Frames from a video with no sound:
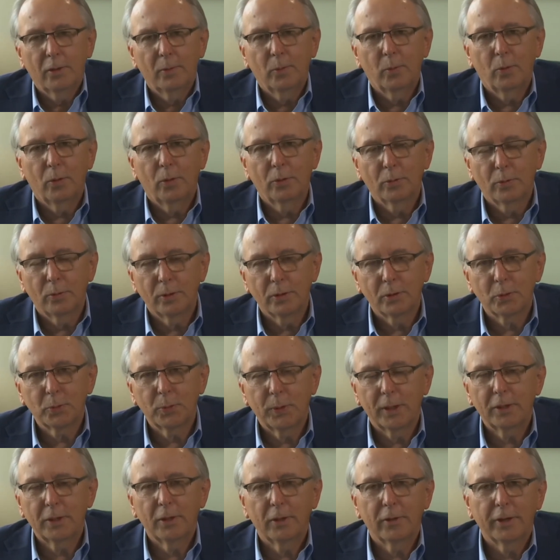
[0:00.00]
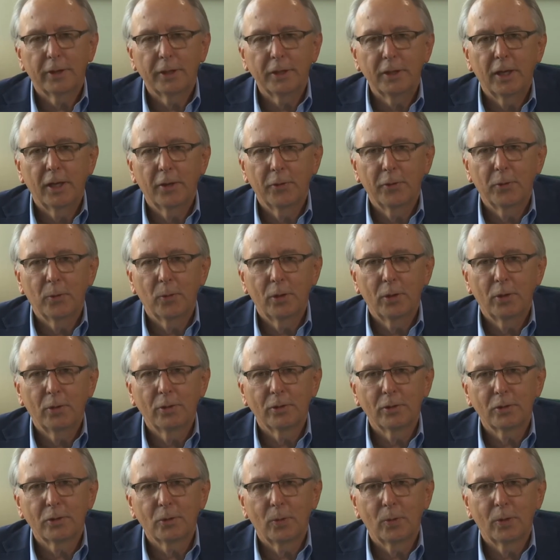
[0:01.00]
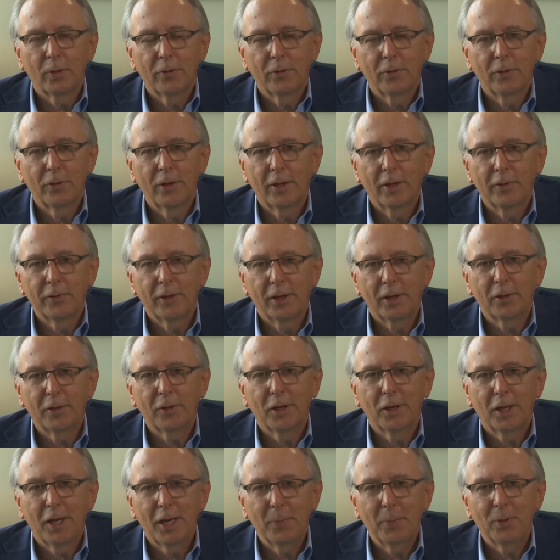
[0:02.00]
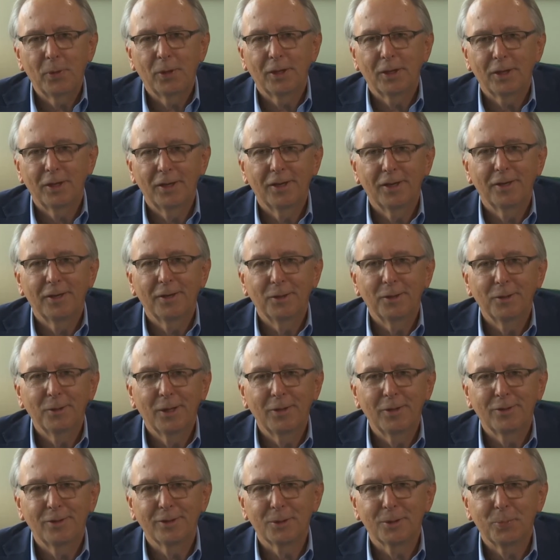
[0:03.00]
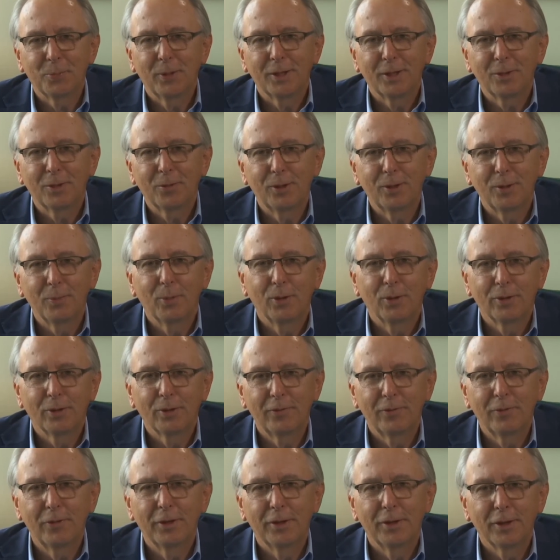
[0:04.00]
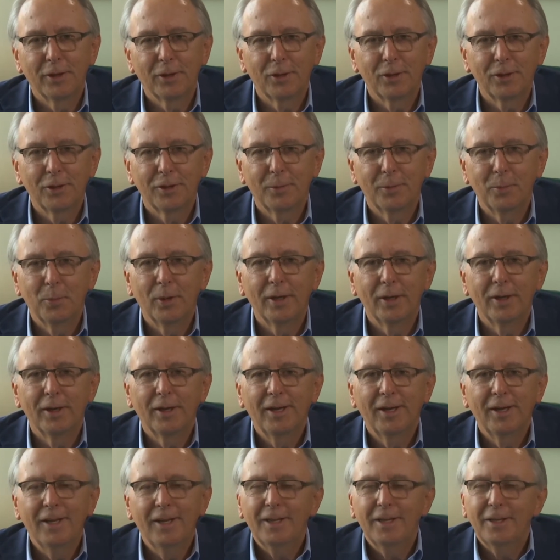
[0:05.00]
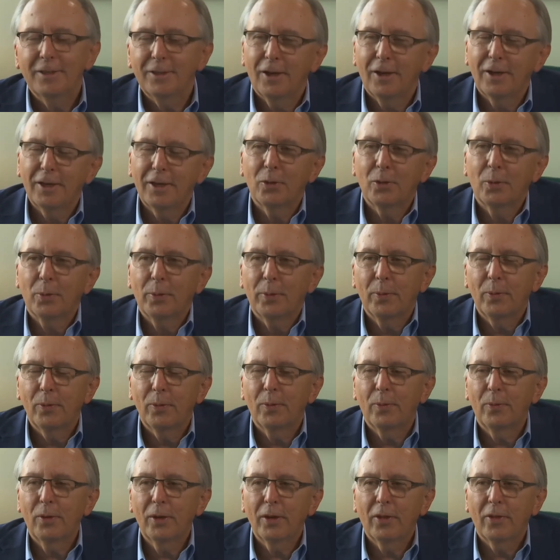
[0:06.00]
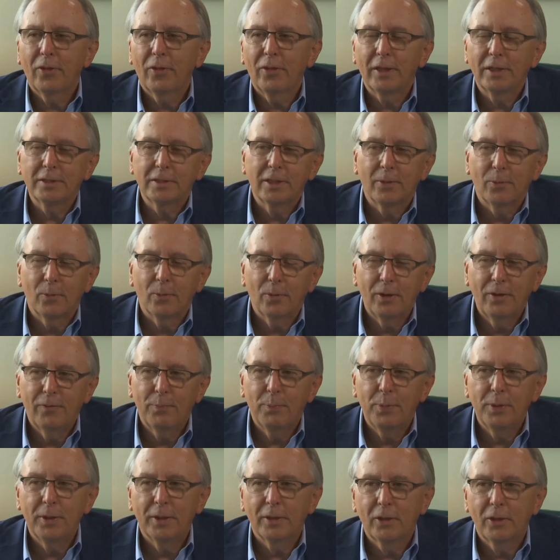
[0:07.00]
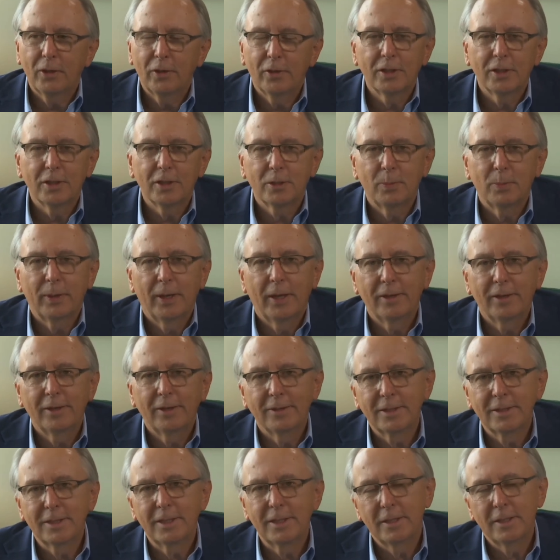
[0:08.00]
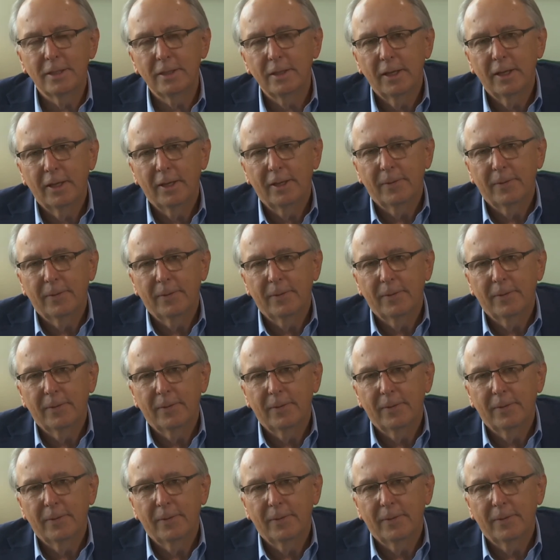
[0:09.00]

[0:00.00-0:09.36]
we'll speculate down the road as to whether or not that could happen again, and I suspect we believe that it could. But talk a little bit, one of the things that we've been curious about is the